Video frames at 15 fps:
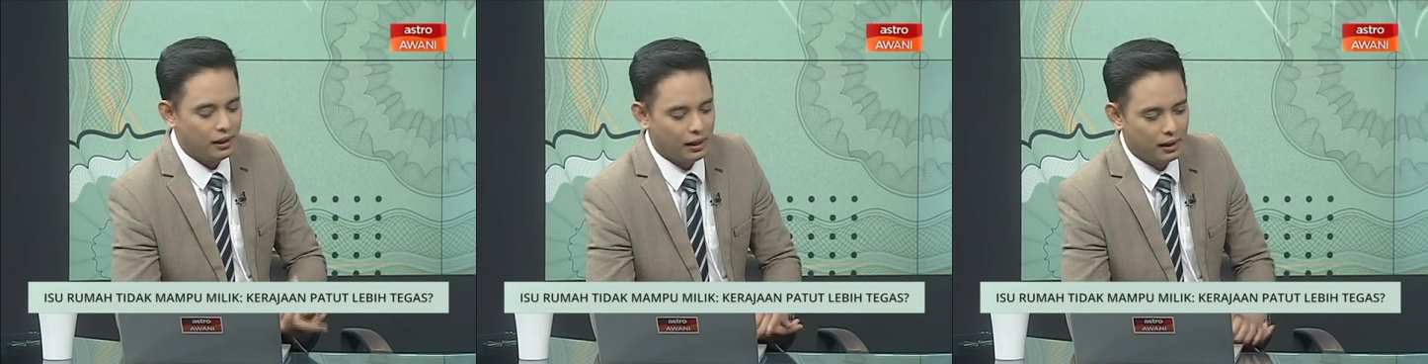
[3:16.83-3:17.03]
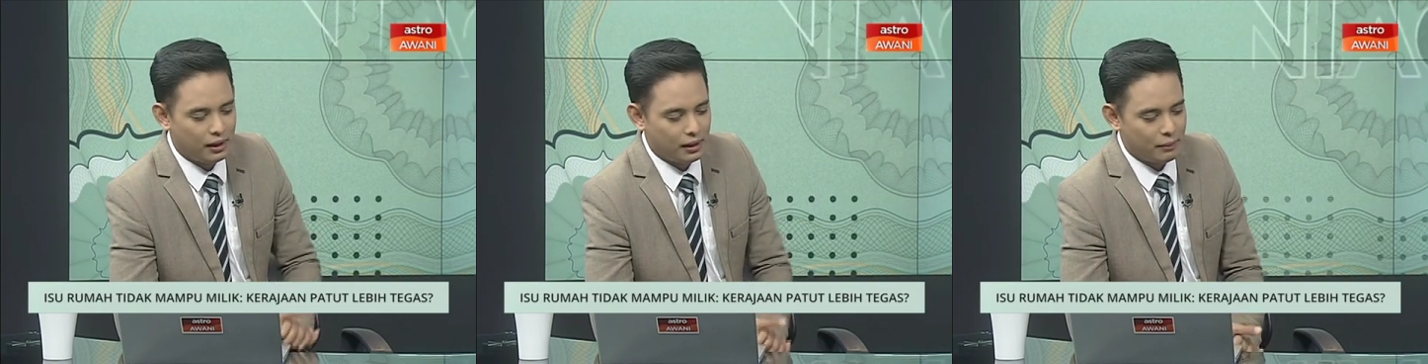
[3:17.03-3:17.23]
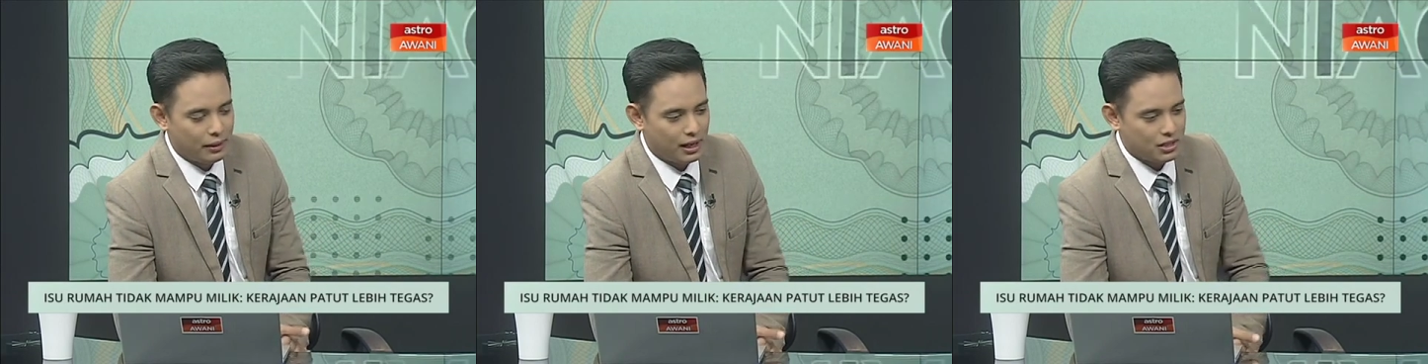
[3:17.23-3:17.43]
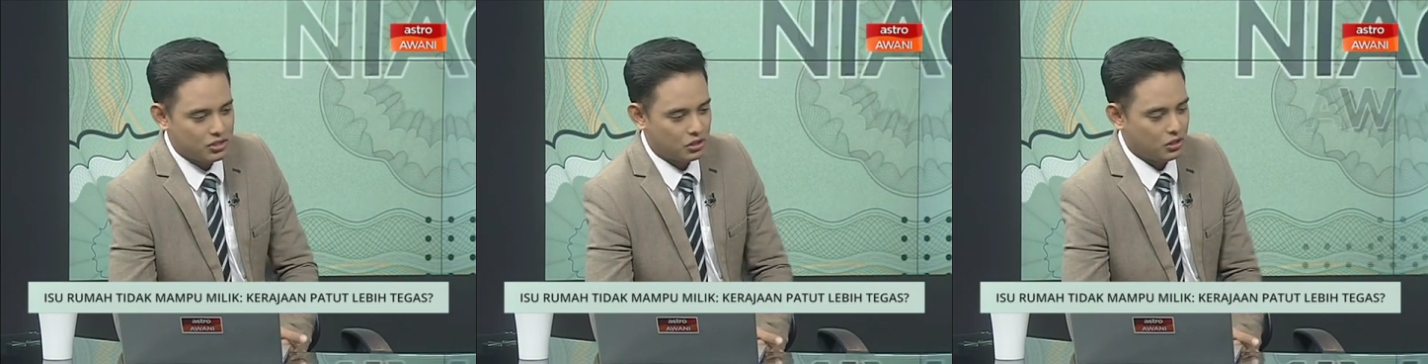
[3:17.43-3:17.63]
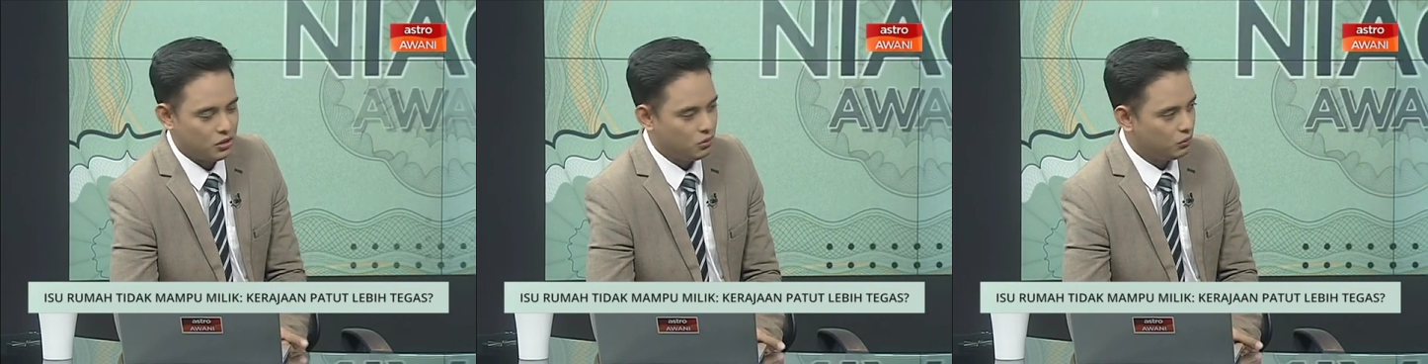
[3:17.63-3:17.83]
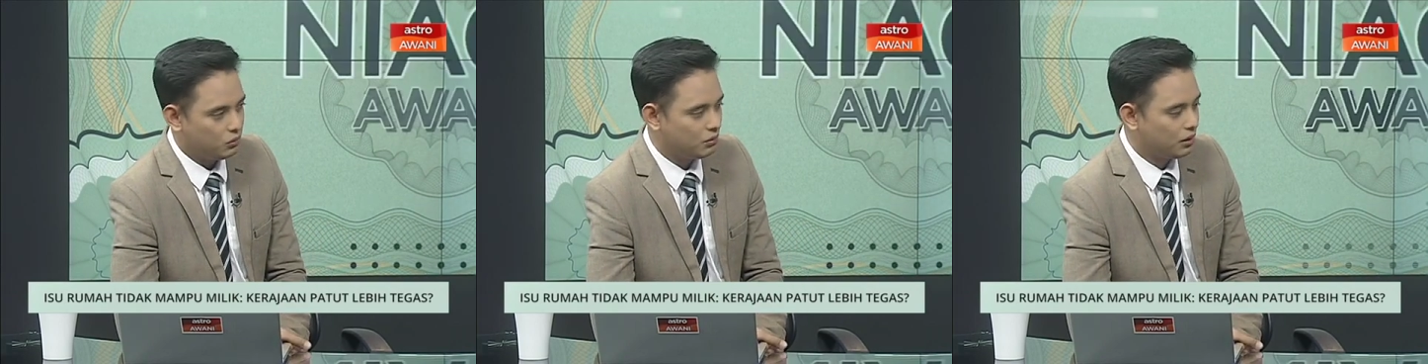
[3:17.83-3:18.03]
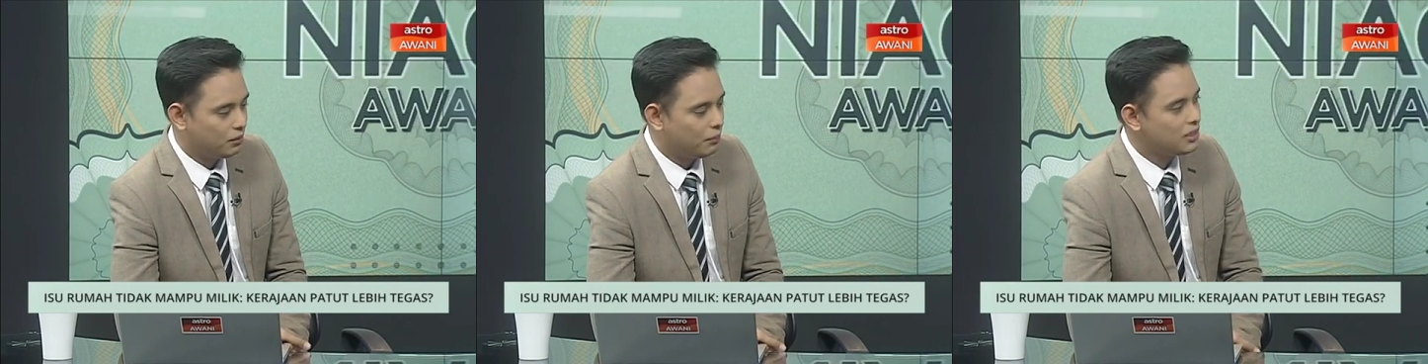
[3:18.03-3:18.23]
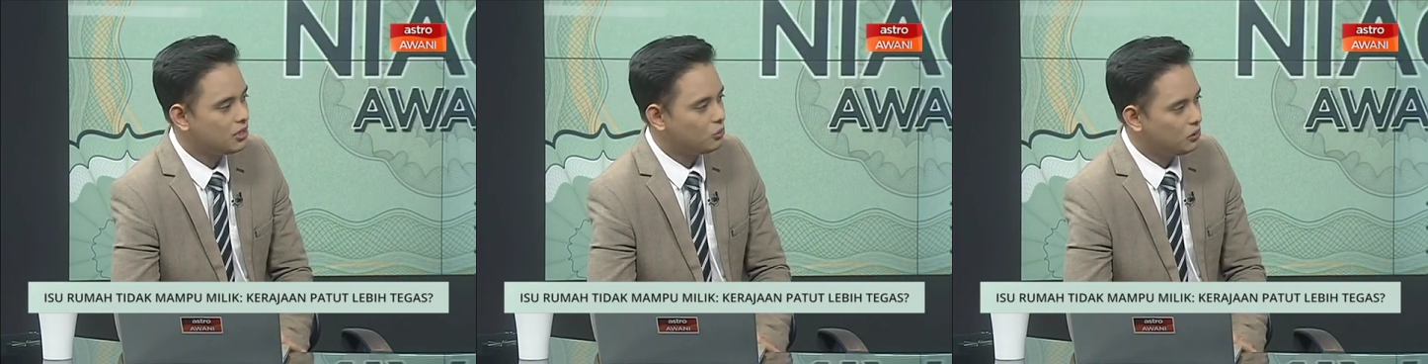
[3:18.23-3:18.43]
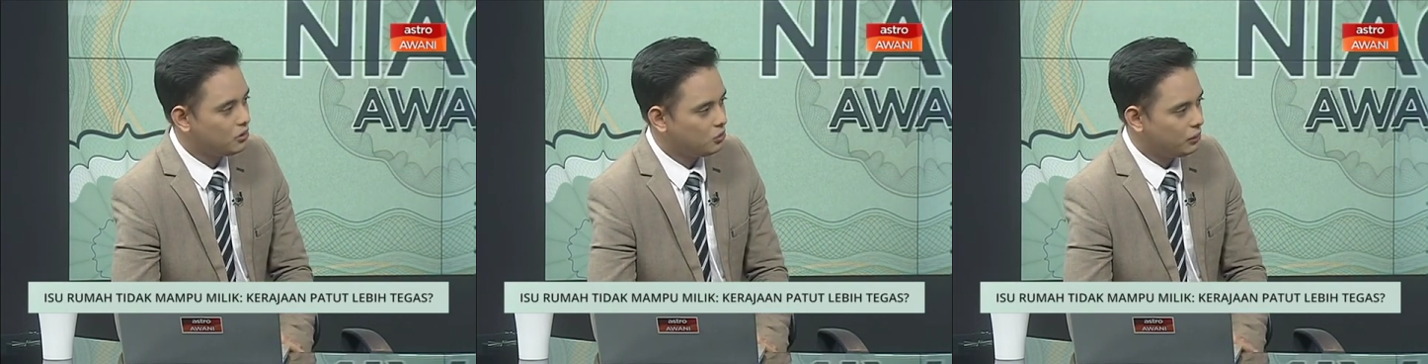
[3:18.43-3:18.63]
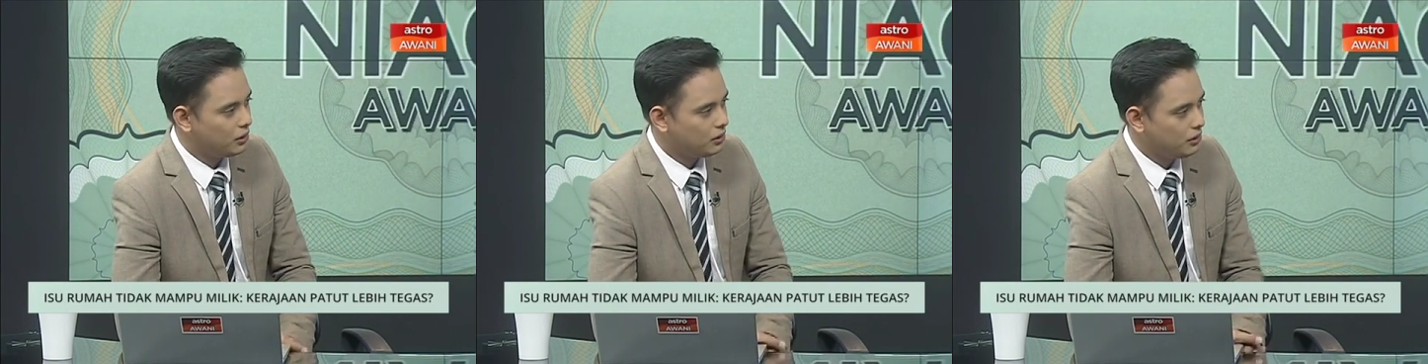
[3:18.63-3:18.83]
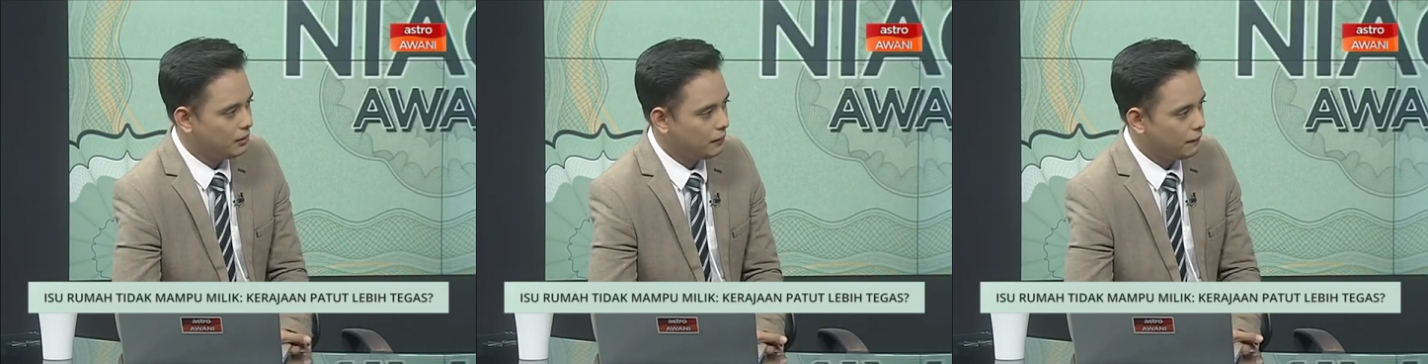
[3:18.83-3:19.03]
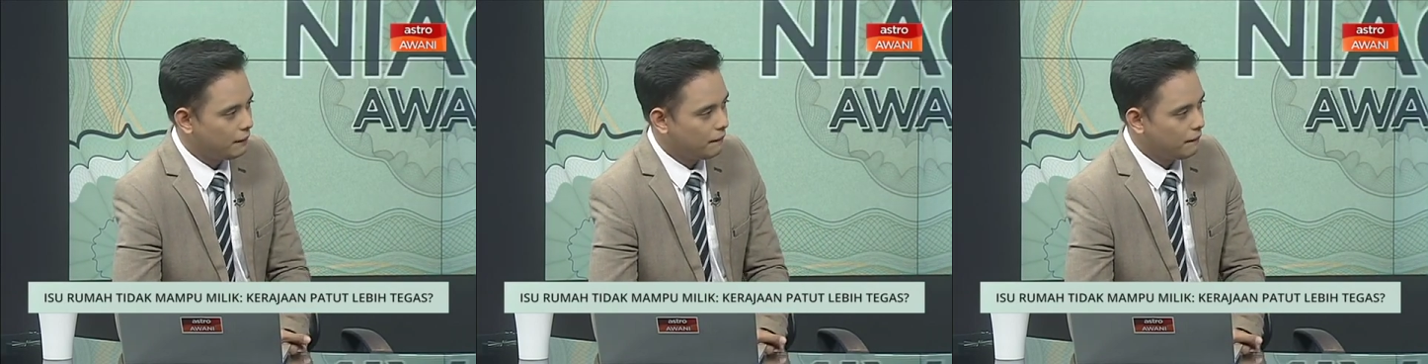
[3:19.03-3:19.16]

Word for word: uh, by asking you, uh, Budget twenty twenty